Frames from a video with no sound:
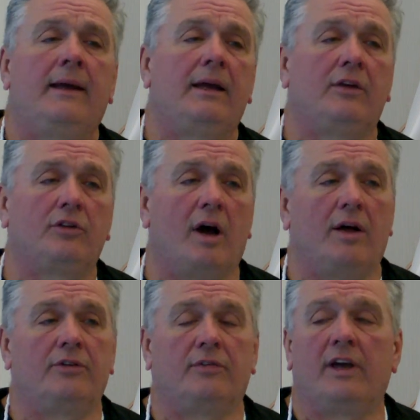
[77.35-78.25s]
is
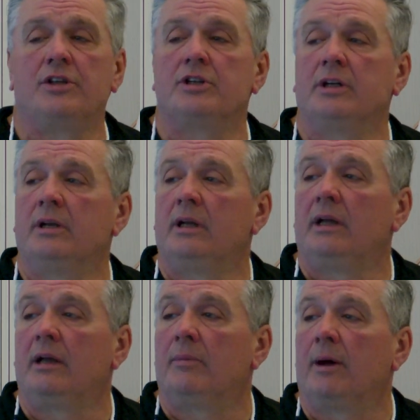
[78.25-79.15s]
conservation
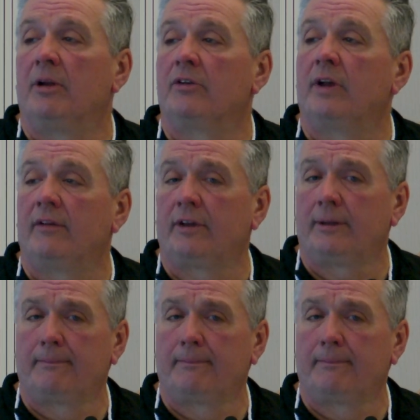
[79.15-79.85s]
and public safety.